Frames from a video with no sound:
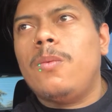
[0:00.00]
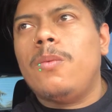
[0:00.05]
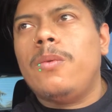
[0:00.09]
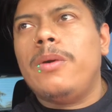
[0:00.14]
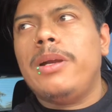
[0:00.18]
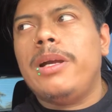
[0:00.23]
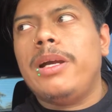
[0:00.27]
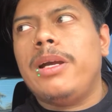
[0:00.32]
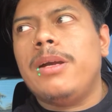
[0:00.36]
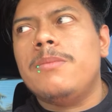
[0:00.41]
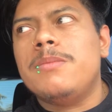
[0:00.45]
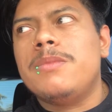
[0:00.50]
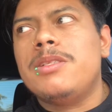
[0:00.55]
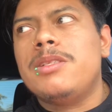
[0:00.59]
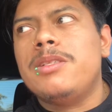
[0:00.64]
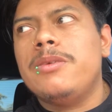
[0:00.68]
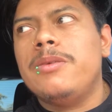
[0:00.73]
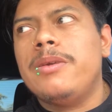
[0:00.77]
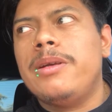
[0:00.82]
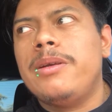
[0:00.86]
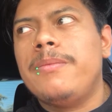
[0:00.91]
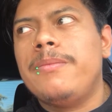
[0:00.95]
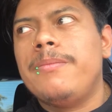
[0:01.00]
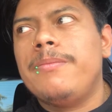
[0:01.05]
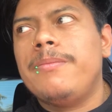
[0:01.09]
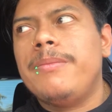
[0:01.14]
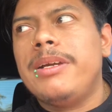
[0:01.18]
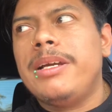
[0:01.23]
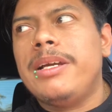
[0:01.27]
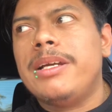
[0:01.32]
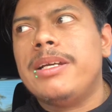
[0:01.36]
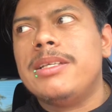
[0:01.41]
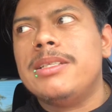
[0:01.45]
when it comes to it,
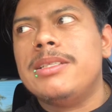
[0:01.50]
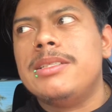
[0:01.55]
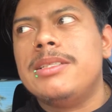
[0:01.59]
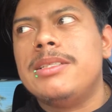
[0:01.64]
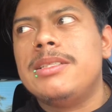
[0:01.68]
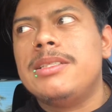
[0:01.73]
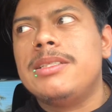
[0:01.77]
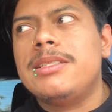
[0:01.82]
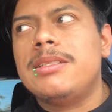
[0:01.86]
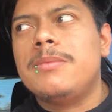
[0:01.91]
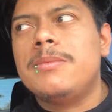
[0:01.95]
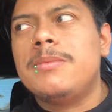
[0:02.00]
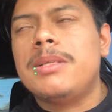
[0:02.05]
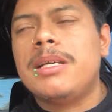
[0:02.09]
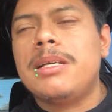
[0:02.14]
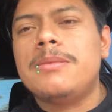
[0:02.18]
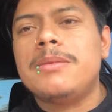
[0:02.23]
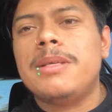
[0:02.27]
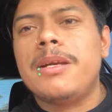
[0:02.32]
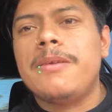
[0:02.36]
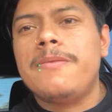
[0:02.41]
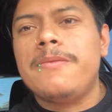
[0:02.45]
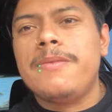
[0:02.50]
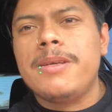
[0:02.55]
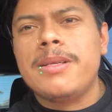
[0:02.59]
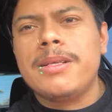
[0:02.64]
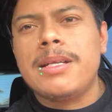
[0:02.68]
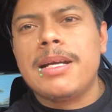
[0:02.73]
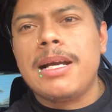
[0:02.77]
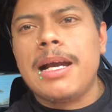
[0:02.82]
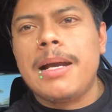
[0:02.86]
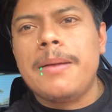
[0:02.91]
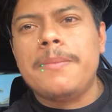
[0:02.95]
because sometimes I feel
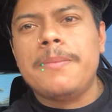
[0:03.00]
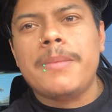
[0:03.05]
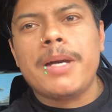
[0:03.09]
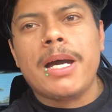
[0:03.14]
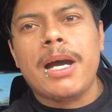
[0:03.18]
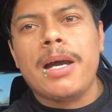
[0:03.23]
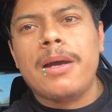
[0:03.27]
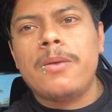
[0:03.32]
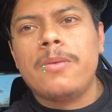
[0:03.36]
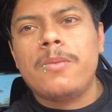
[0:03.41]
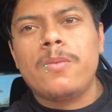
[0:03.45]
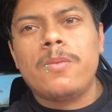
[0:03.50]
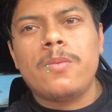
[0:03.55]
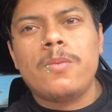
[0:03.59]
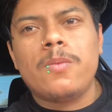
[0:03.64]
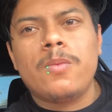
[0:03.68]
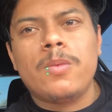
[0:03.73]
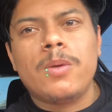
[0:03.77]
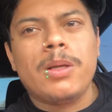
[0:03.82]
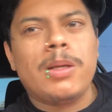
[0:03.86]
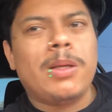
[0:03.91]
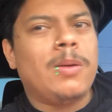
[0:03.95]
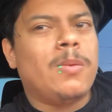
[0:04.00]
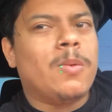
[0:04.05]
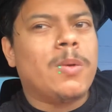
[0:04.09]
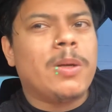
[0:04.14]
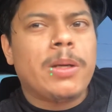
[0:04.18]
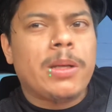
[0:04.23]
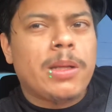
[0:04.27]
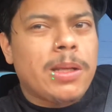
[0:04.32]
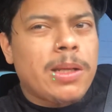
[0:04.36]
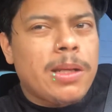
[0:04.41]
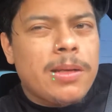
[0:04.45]
like I'm not really
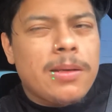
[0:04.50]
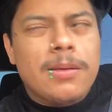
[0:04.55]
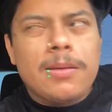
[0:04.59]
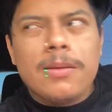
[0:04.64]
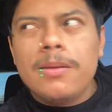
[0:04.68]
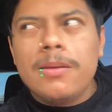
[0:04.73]
worth it.